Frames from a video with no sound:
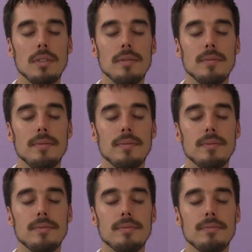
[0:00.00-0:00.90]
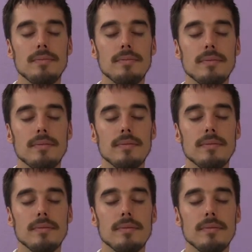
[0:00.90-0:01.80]

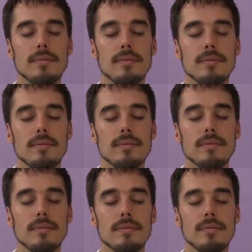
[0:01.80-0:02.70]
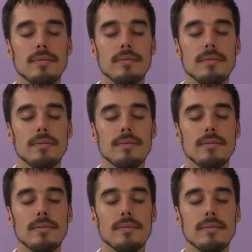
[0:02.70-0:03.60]

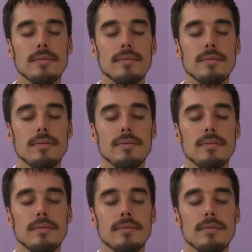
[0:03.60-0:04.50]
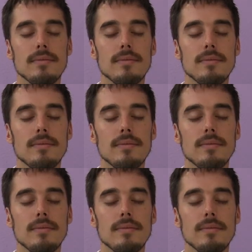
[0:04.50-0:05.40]

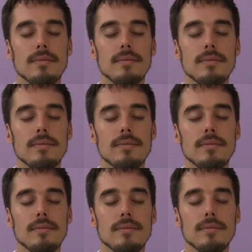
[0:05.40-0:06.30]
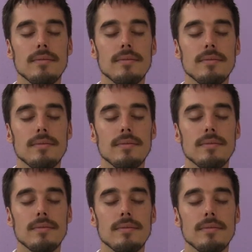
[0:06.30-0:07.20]

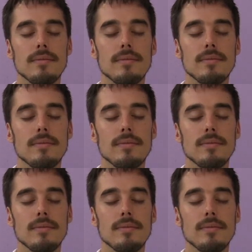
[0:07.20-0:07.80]
(no one is talking)